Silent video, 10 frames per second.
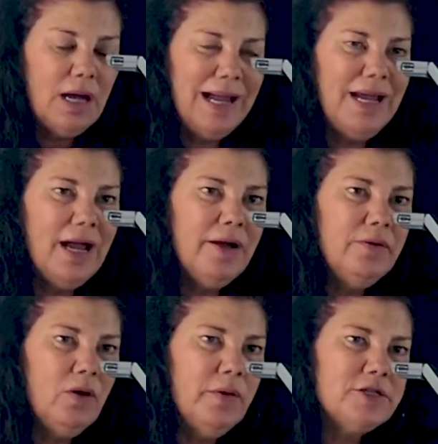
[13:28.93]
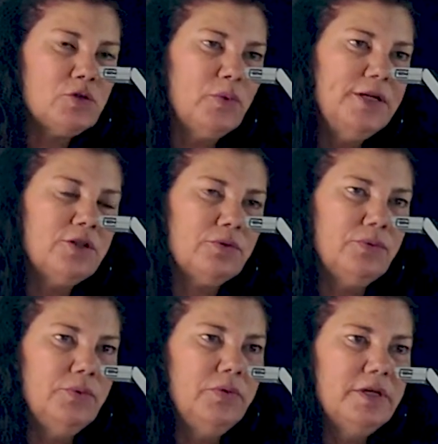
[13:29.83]
I always read
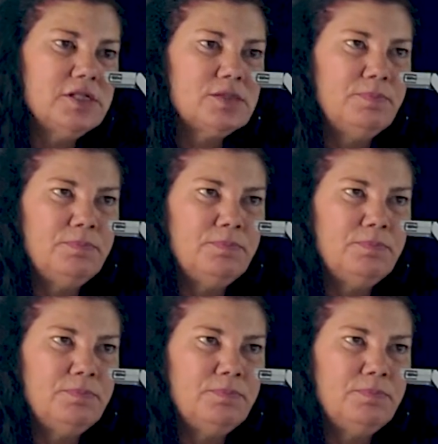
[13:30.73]
through this